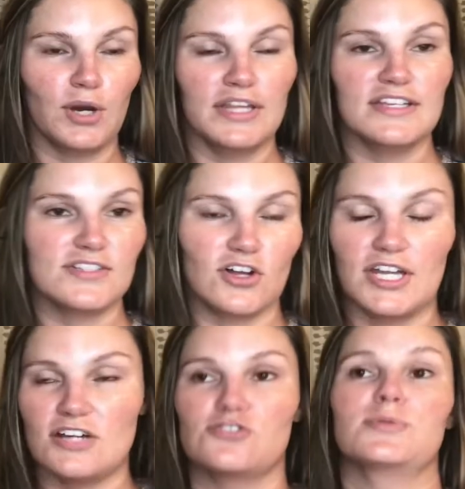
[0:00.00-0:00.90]
one that's all
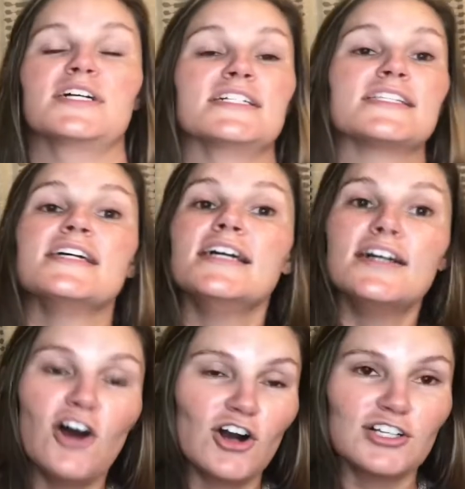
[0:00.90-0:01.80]
natural because
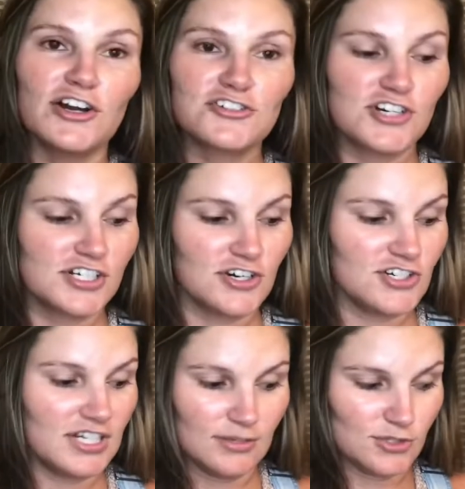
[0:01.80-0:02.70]
our laundry
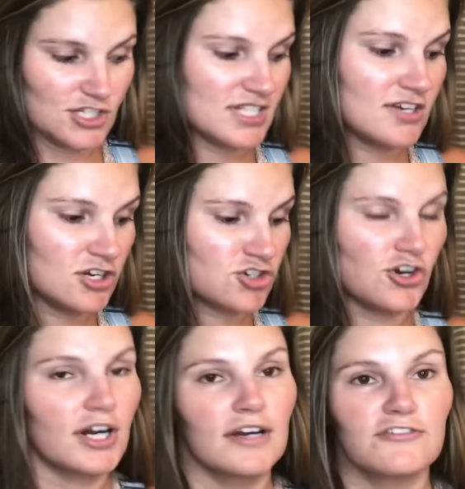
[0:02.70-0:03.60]
detergent, it was just not
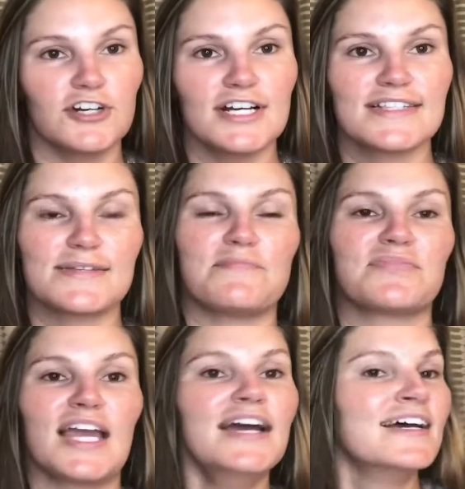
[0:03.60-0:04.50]
strong enough for us.
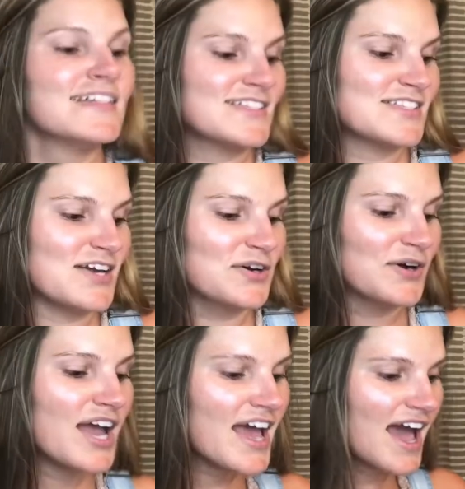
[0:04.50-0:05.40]
So
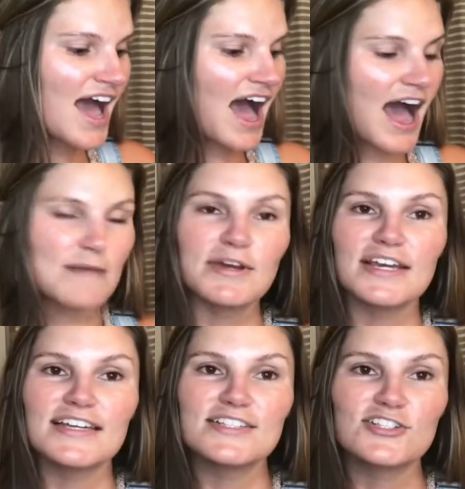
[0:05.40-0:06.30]
I'm going
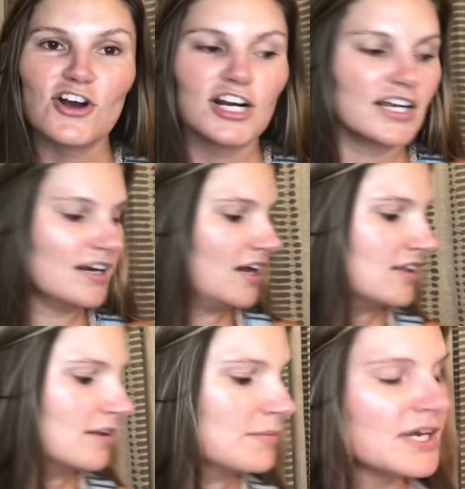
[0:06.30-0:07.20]
to get started.
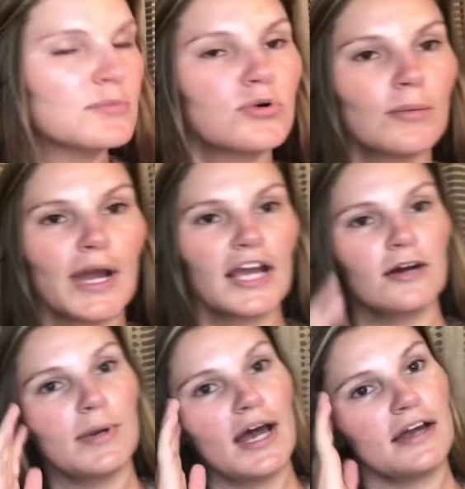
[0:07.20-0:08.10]
Let me pull my
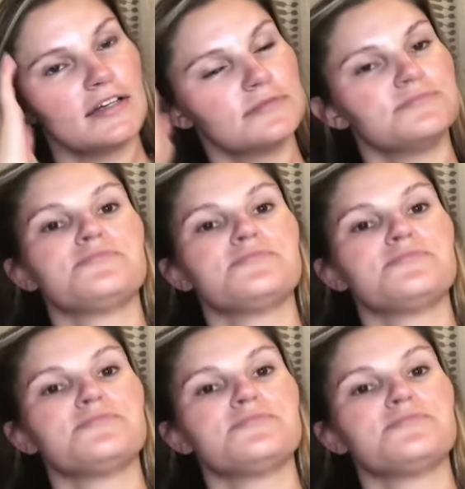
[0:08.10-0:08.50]
hair back.